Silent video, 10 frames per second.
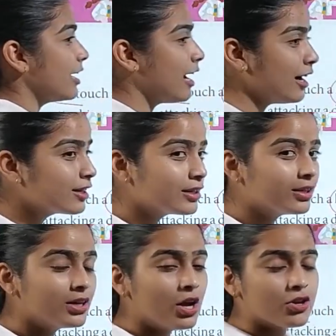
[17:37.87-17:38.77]
hunger,
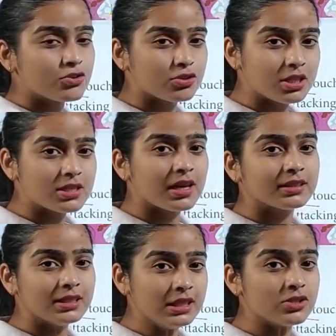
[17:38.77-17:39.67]
so these are the
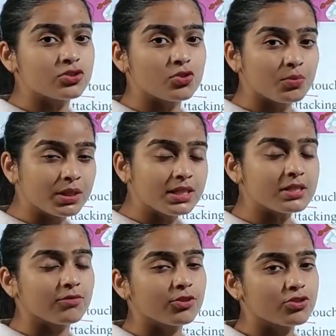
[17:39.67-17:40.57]
stimulus
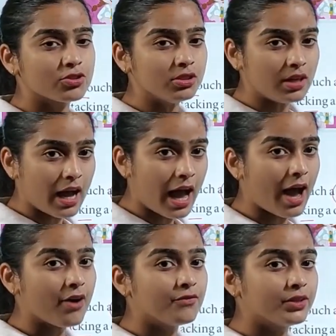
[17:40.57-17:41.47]
which you
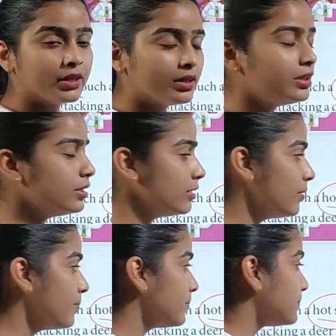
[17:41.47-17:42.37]
have done.
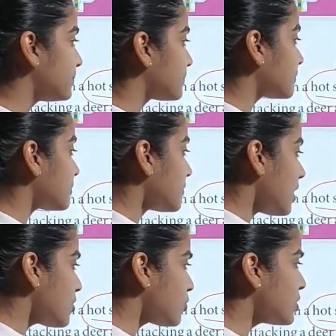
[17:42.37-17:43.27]

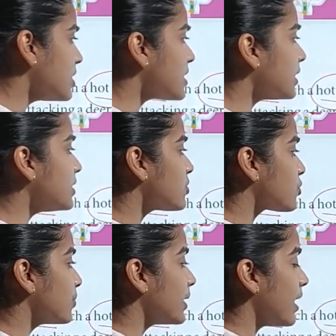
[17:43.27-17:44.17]
So these are the
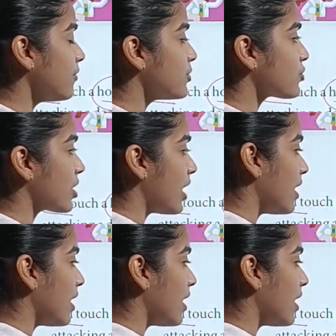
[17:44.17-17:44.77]
stimuli which are